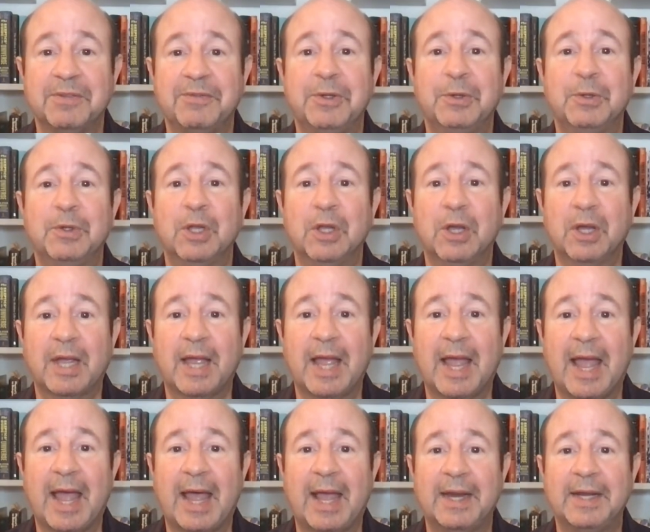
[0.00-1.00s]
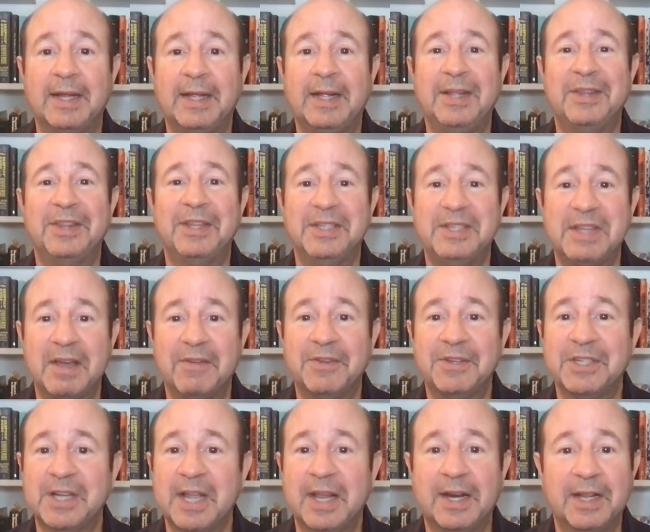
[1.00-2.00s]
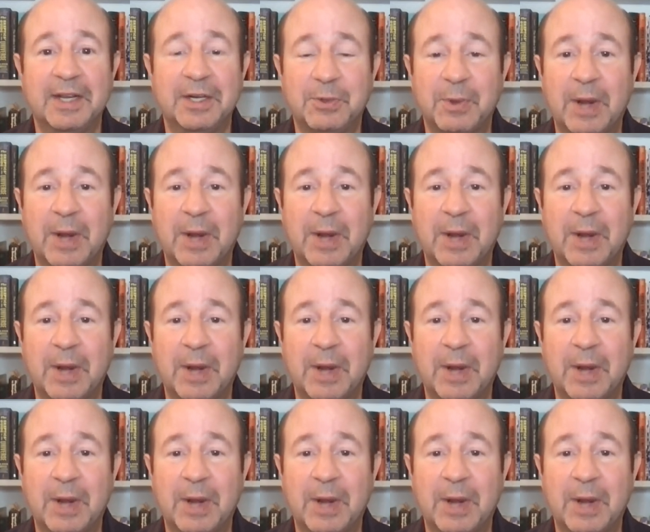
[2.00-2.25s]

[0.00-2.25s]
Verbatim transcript: If you look at the devastating